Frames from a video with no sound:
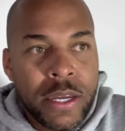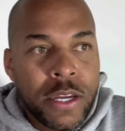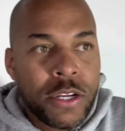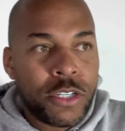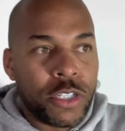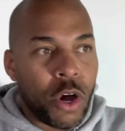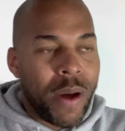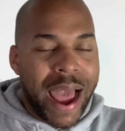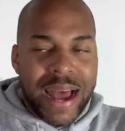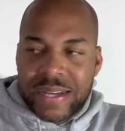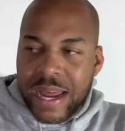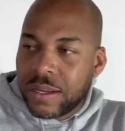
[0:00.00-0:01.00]
So
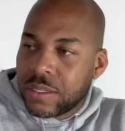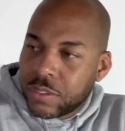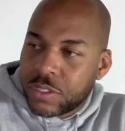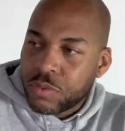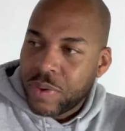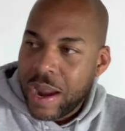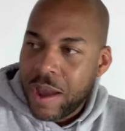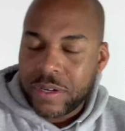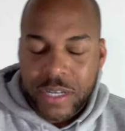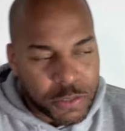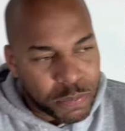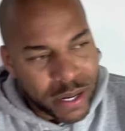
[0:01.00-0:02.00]
as I looked around in
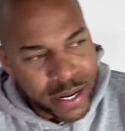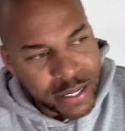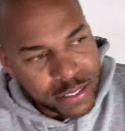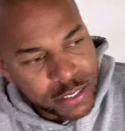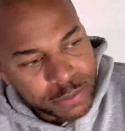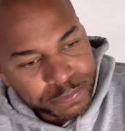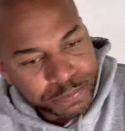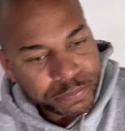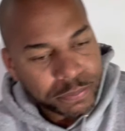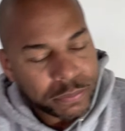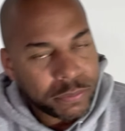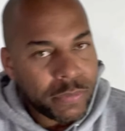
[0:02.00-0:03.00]
this place,
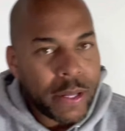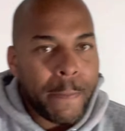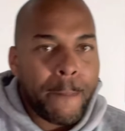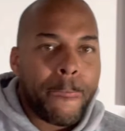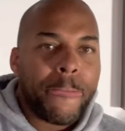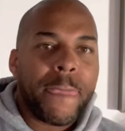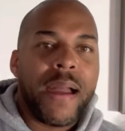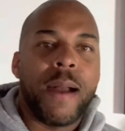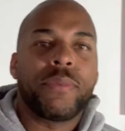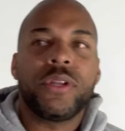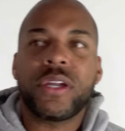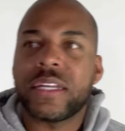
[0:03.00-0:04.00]

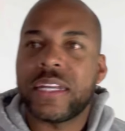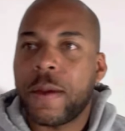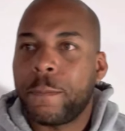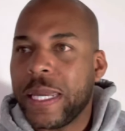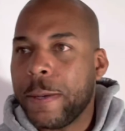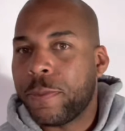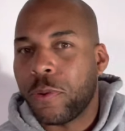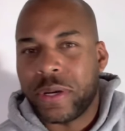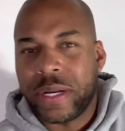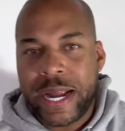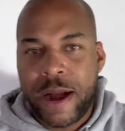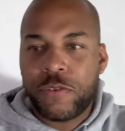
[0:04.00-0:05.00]
I'm looking at people
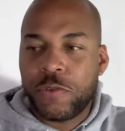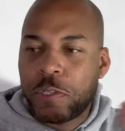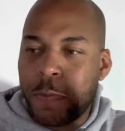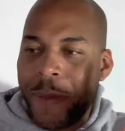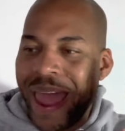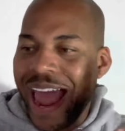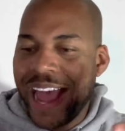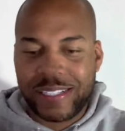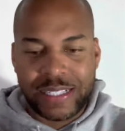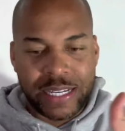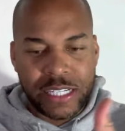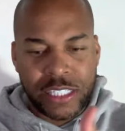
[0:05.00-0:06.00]
and everyone's
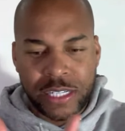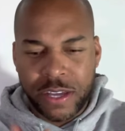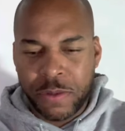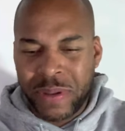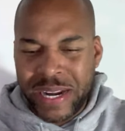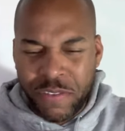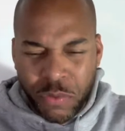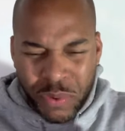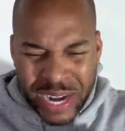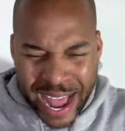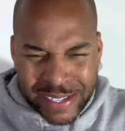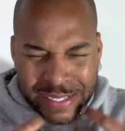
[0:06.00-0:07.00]
passing each other, but everyone
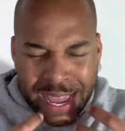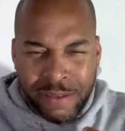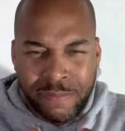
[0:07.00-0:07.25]
has that